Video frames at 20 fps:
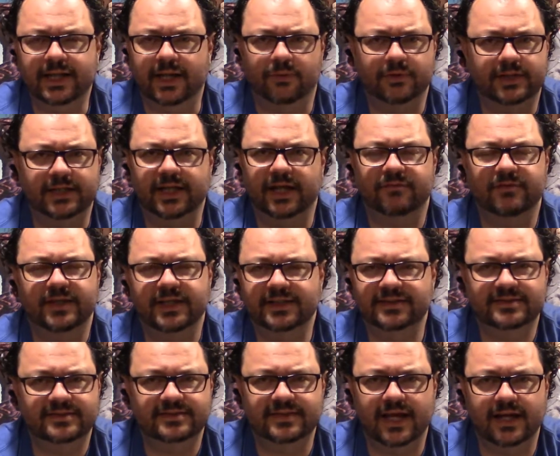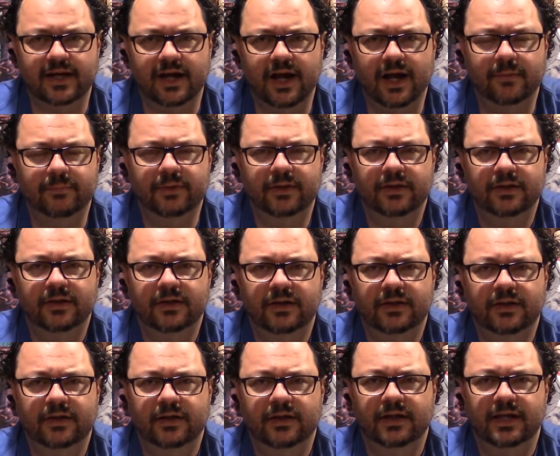I would get everything set up
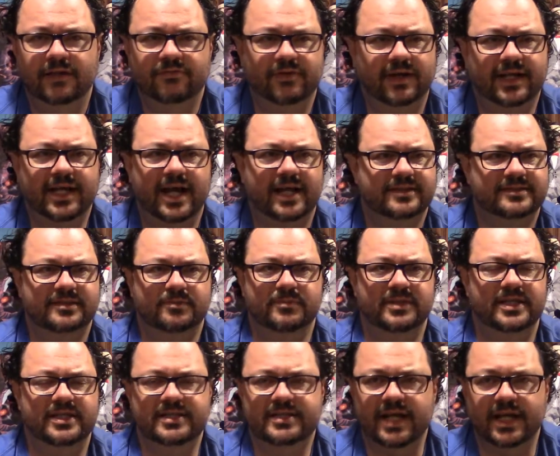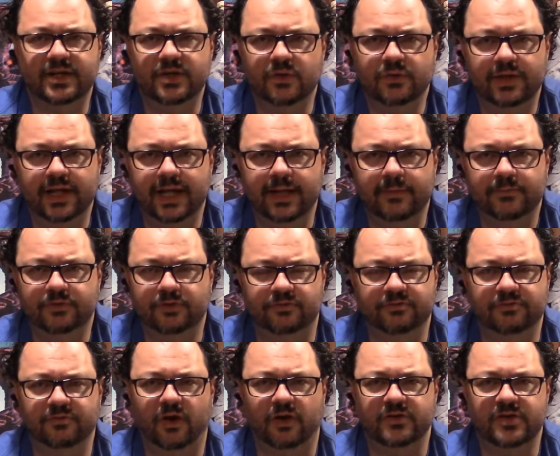if I got some Nintendo games or
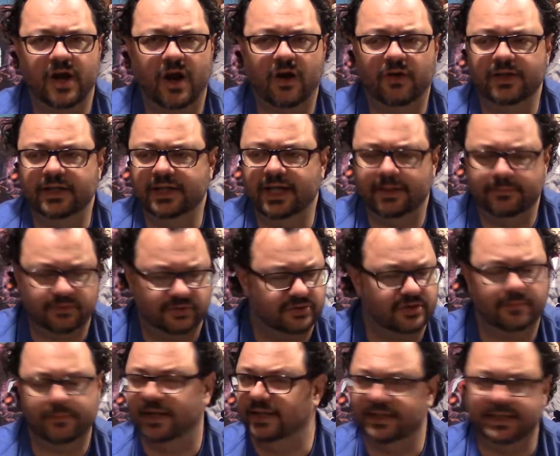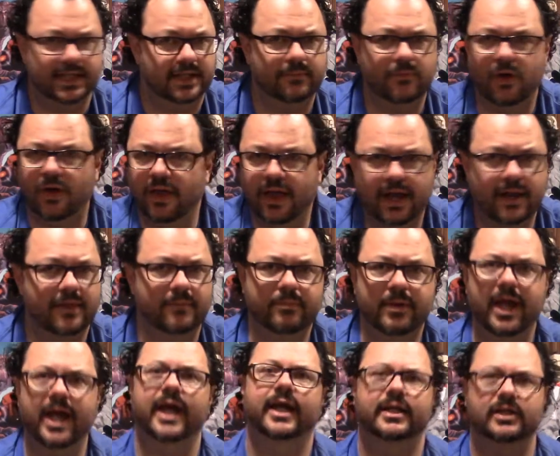Atari games or something, I'd get them all out of the
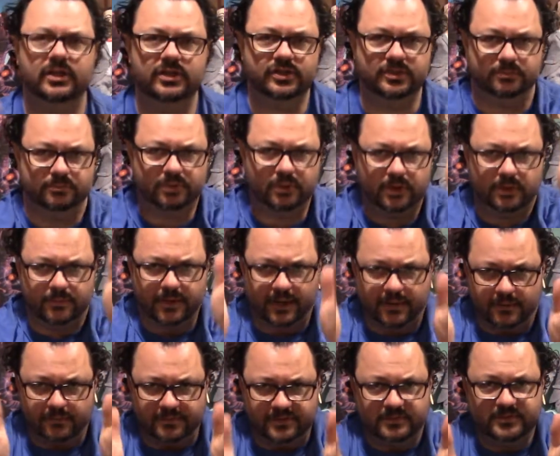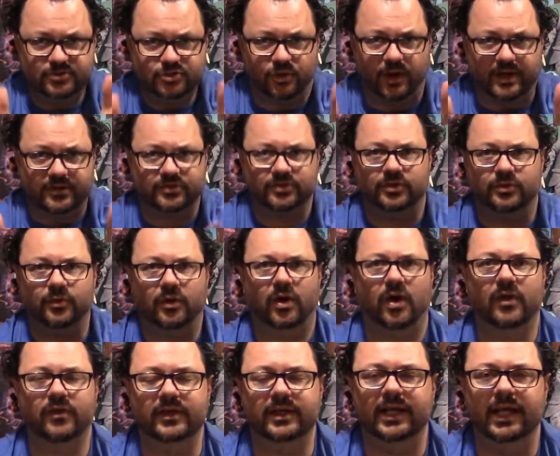package and put them on the dresser where
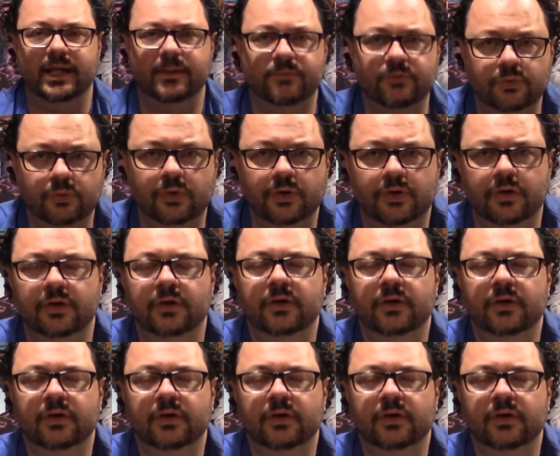all the games were.